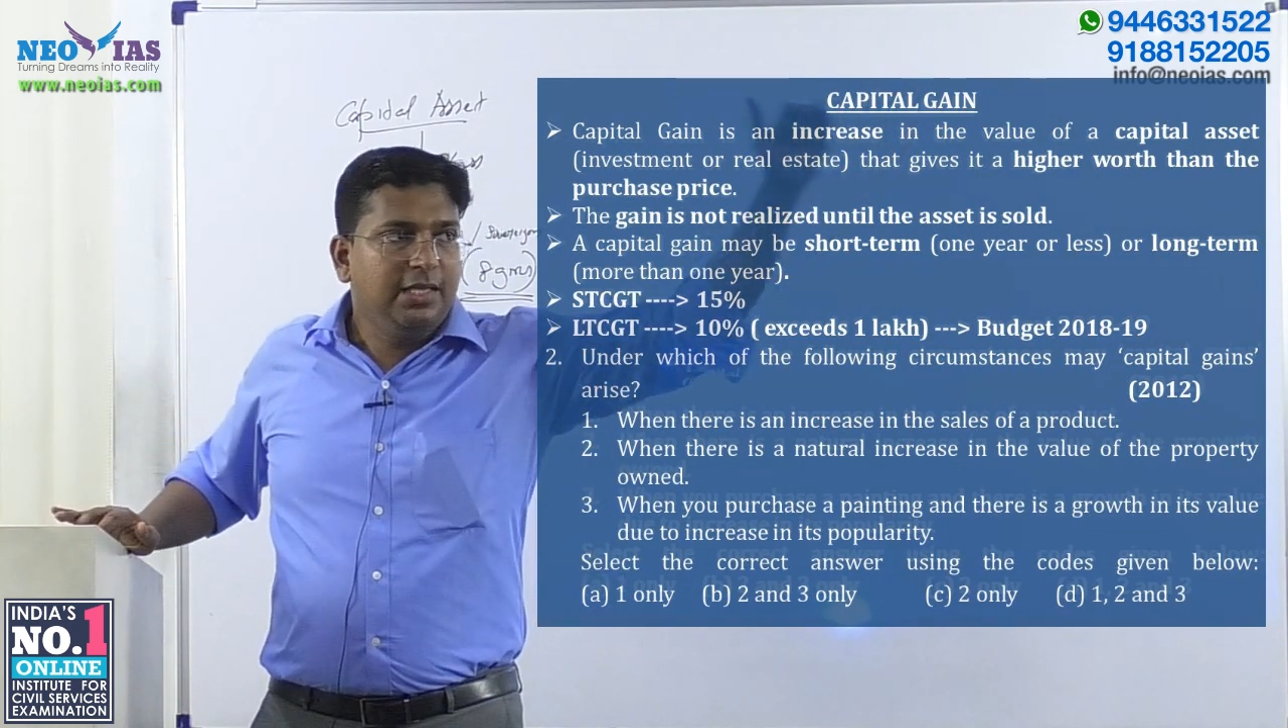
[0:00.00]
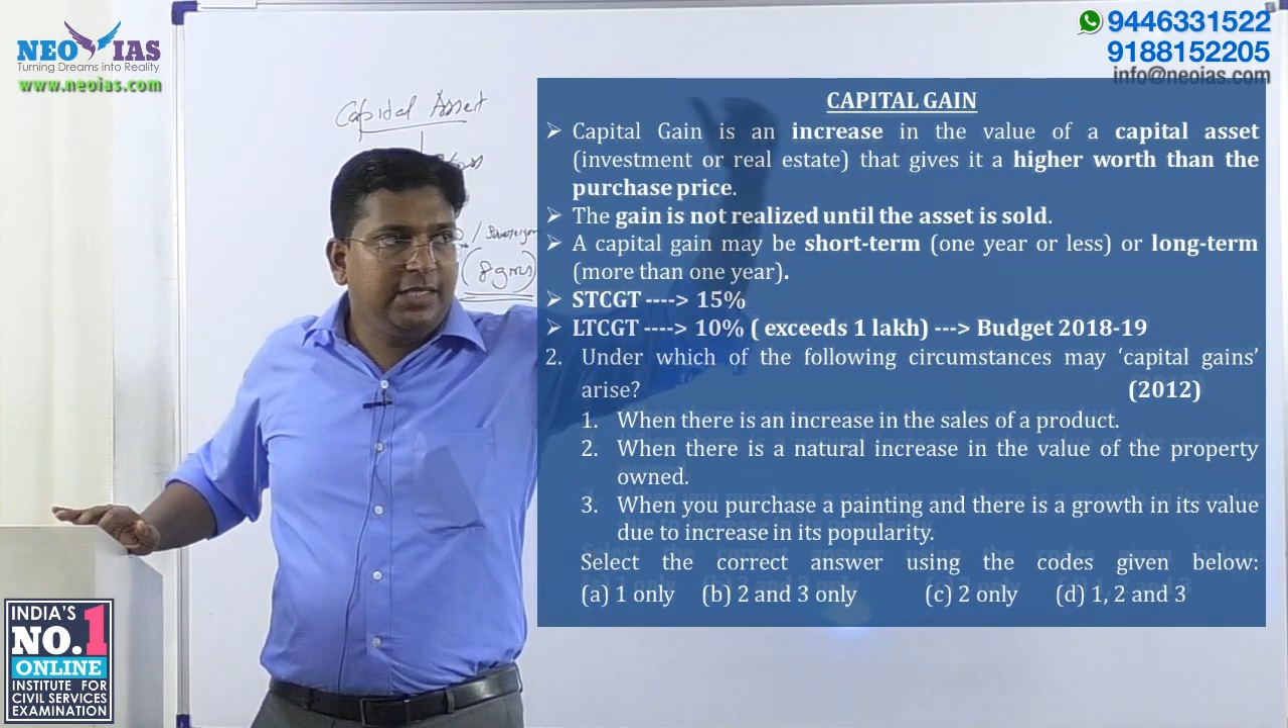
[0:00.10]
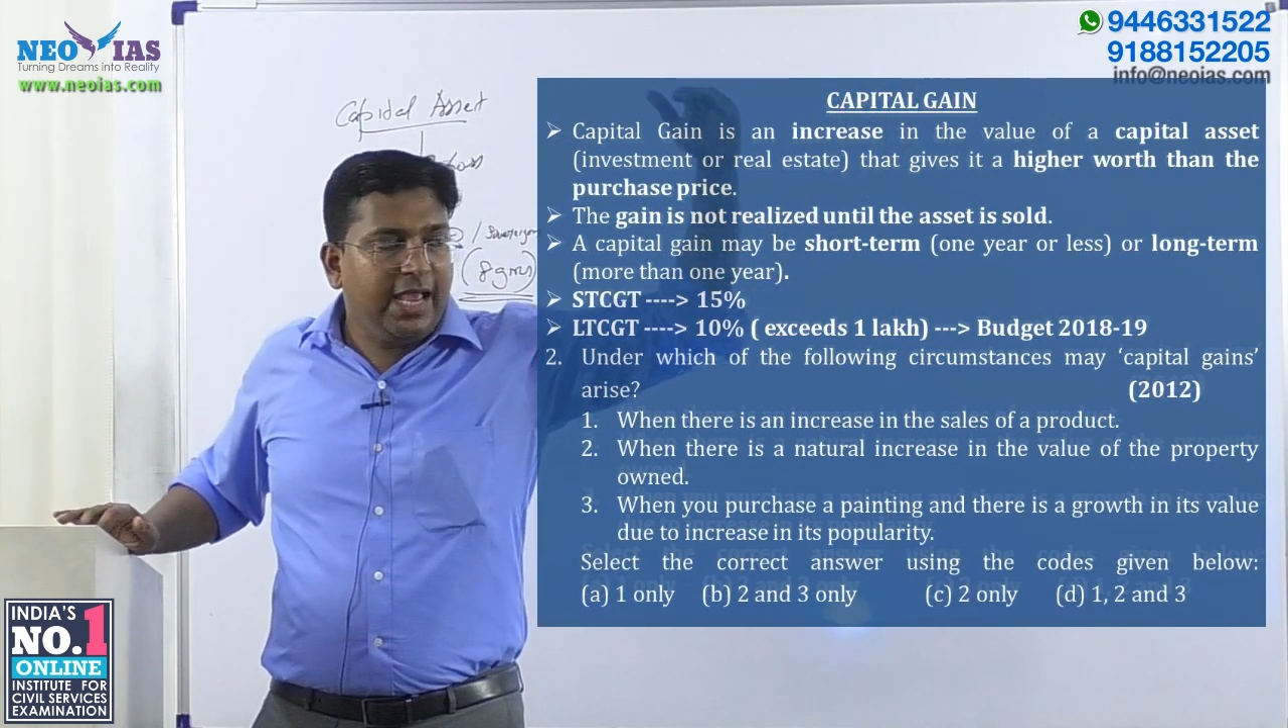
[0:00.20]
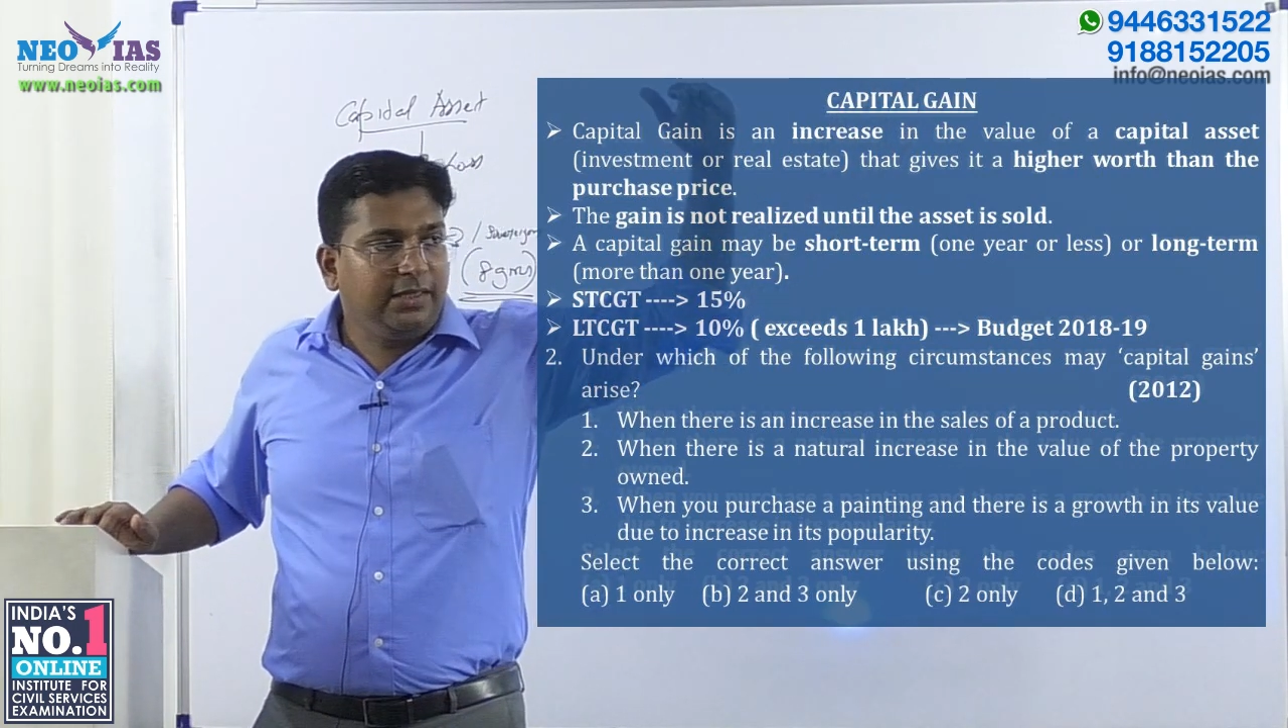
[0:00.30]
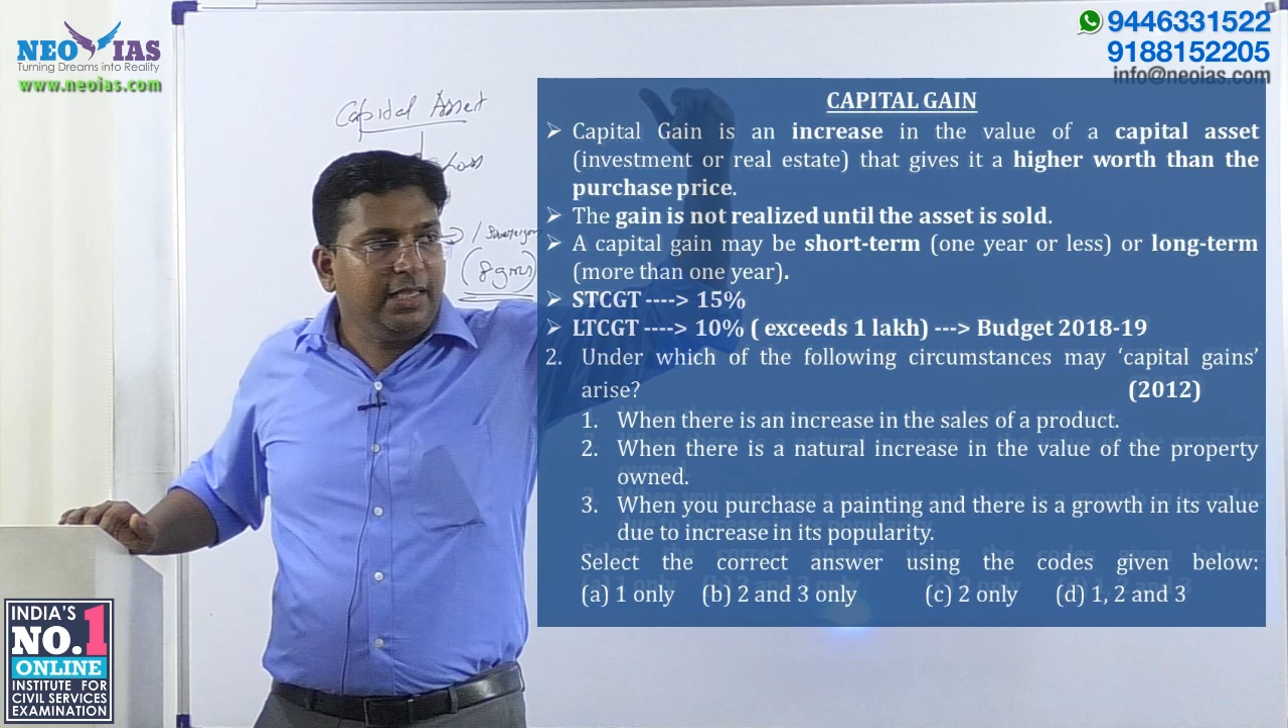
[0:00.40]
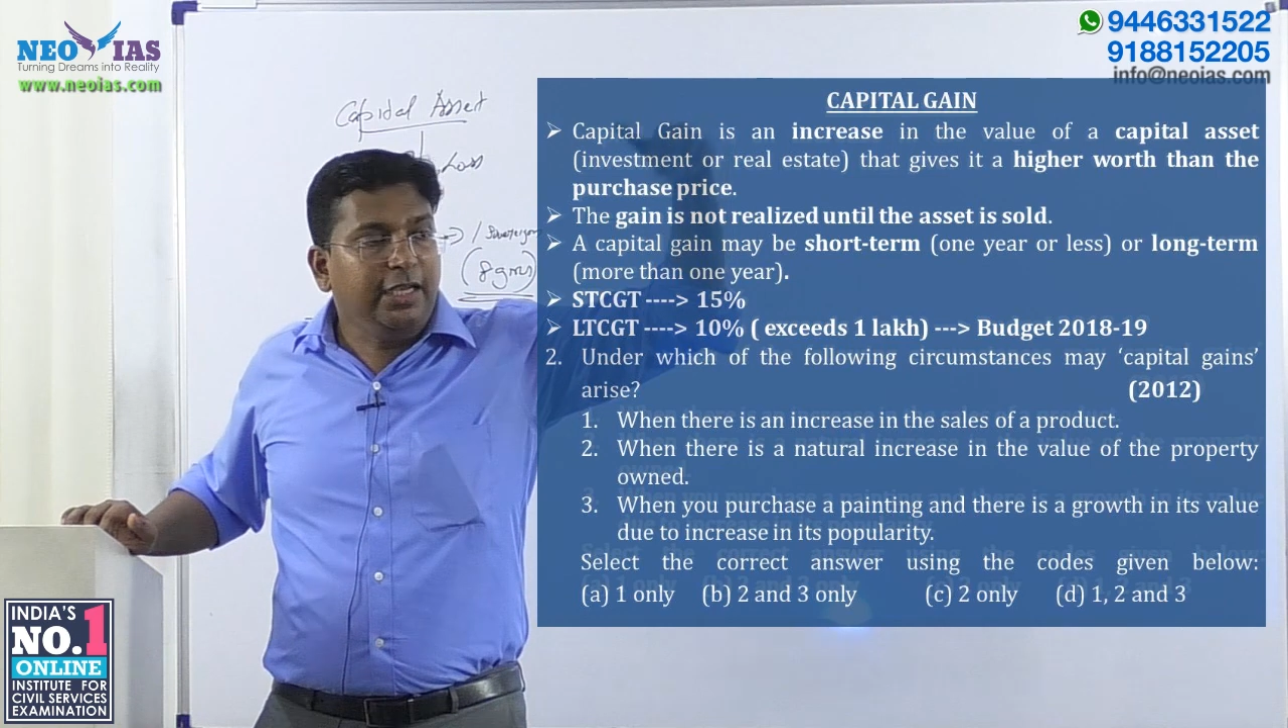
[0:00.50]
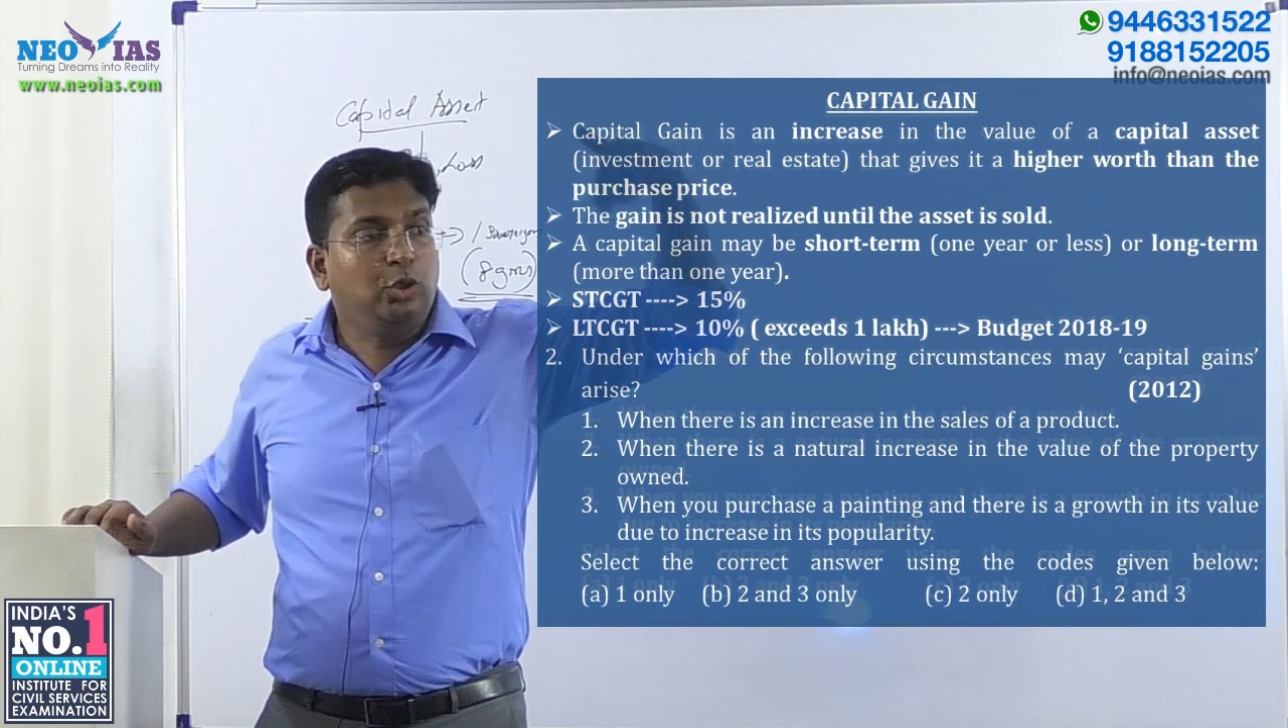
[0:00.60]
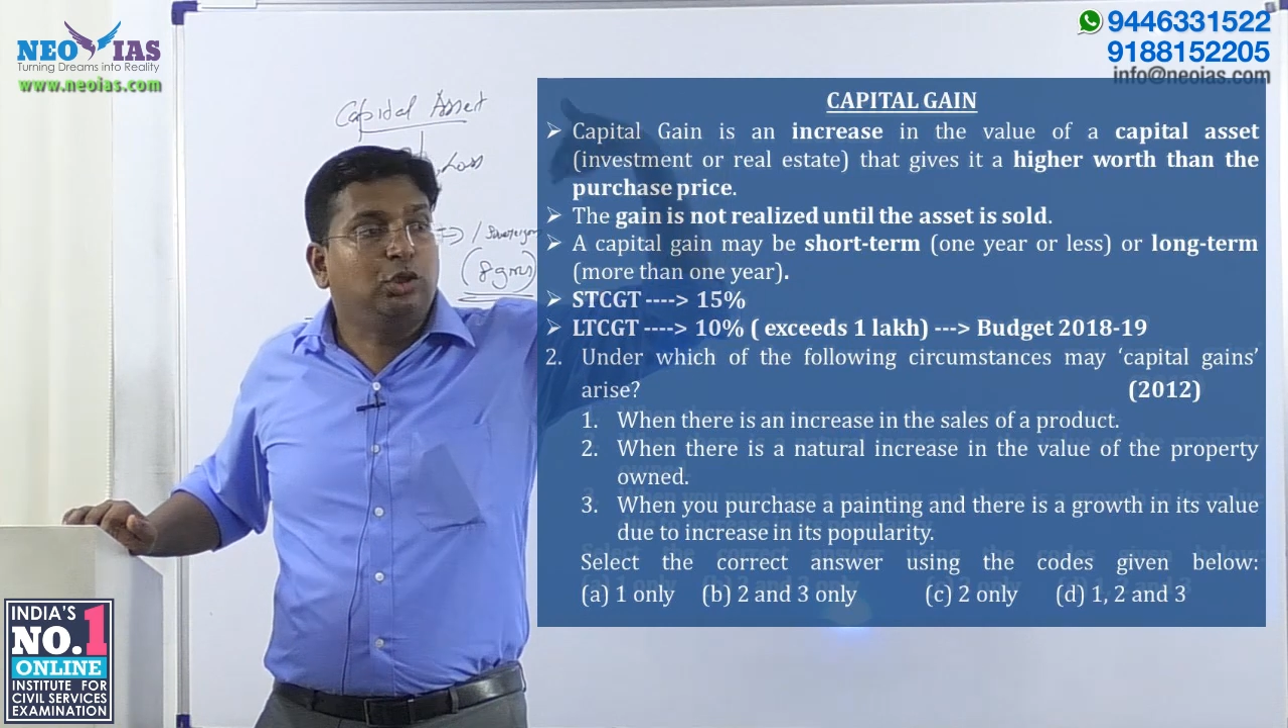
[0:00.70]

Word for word: See, I think in